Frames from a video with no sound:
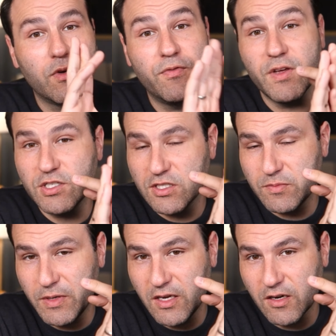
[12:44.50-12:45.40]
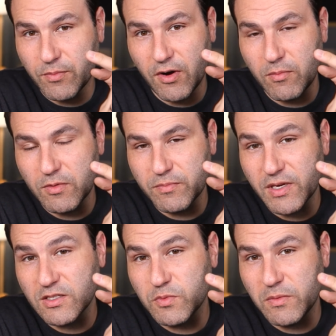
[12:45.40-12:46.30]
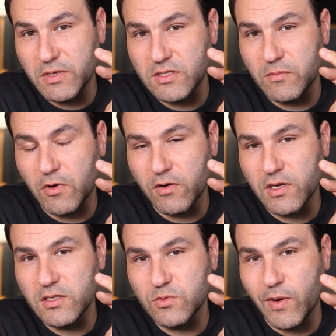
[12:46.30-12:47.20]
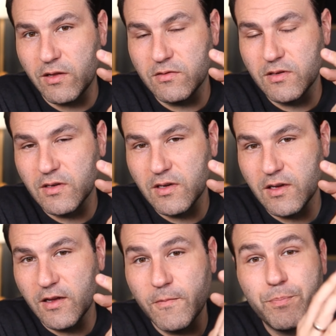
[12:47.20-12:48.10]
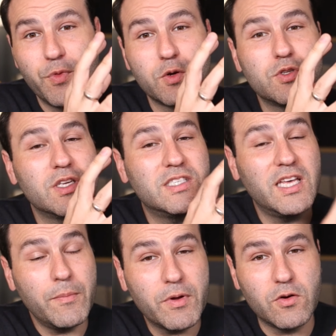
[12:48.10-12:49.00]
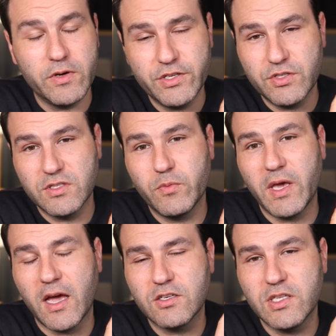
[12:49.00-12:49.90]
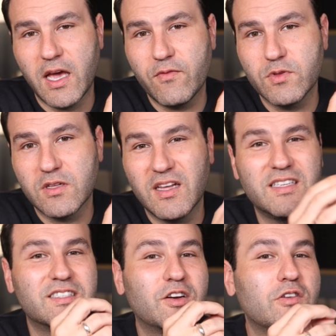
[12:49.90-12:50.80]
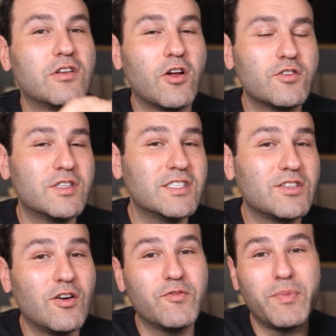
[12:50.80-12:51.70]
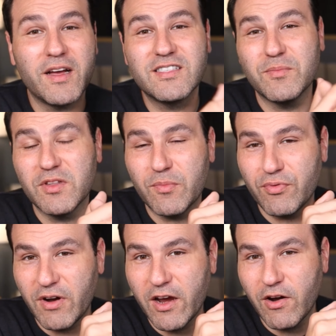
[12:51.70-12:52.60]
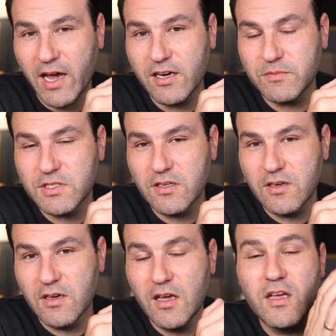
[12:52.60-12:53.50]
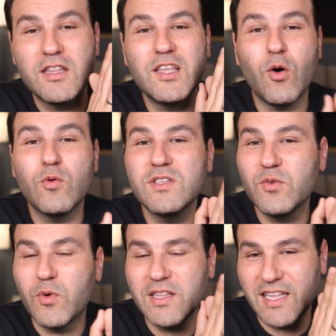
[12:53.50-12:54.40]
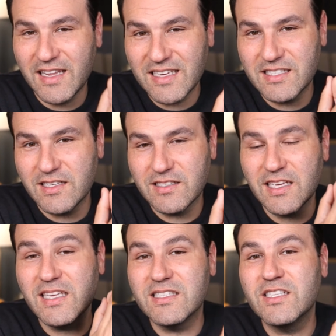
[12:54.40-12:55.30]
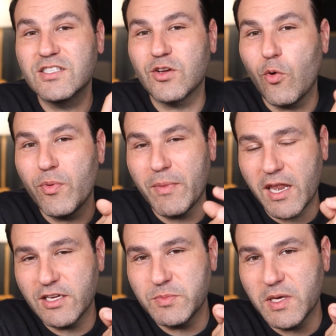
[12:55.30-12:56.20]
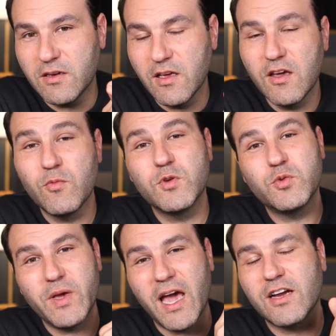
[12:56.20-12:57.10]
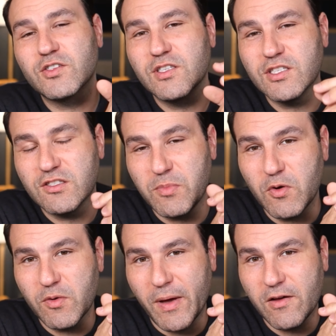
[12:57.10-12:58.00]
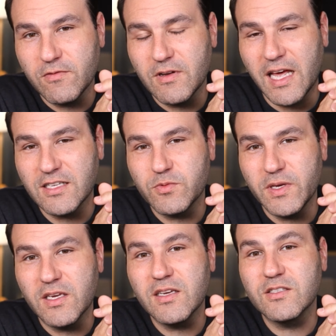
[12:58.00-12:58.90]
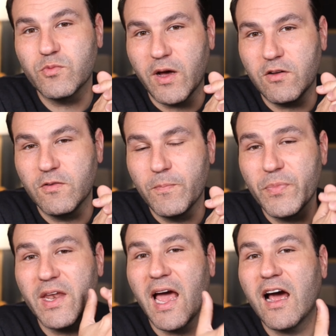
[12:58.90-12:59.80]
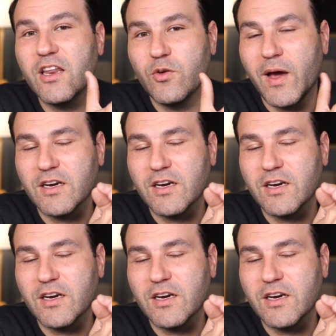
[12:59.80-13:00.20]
revisions being a problem because we missed the mark as well. Those are the typical issues that we actually have with clients that are largely solved by some of the prior items. The only one that isn't is the scope management, which we actually just spoke about last week as well. And how do